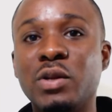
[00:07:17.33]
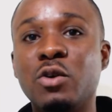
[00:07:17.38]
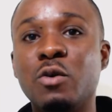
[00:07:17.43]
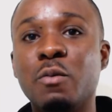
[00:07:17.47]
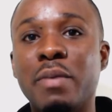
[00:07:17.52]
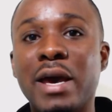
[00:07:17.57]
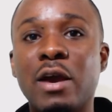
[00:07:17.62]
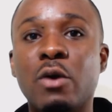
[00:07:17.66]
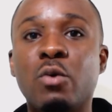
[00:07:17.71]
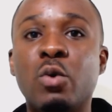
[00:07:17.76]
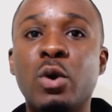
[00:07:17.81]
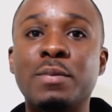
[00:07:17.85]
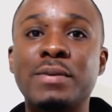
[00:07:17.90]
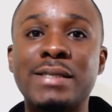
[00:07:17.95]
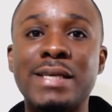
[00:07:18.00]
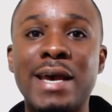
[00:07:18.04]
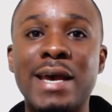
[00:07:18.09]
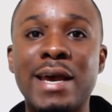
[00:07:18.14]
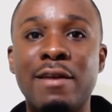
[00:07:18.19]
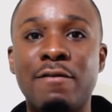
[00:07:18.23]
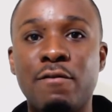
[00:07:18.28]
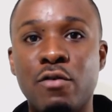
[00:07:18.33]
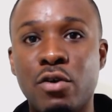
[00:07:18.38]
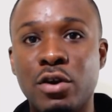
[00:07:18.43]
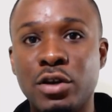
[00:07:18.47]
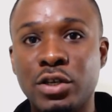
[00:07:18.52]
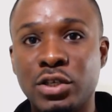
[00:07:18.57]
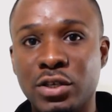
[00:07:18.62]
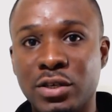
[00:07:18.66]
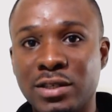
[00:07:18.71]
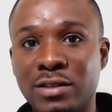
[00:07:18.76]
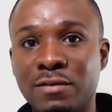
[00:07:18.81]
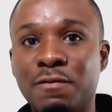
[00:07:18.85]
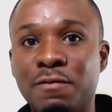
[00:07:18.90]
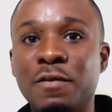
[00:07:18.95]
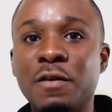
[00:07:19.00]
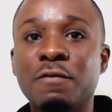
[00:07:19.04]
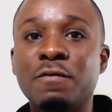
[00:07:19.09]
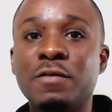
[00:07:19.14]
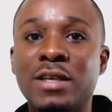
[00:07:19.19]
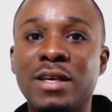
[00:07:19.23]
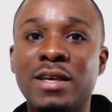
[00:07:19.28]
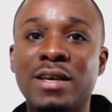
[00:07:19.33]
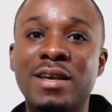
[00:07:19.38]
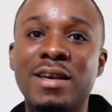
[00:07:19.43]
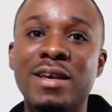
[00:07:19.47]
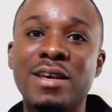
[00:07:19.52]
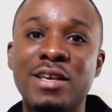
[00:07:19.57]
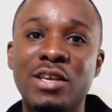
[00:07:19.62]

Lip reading: you buy a website for just $50.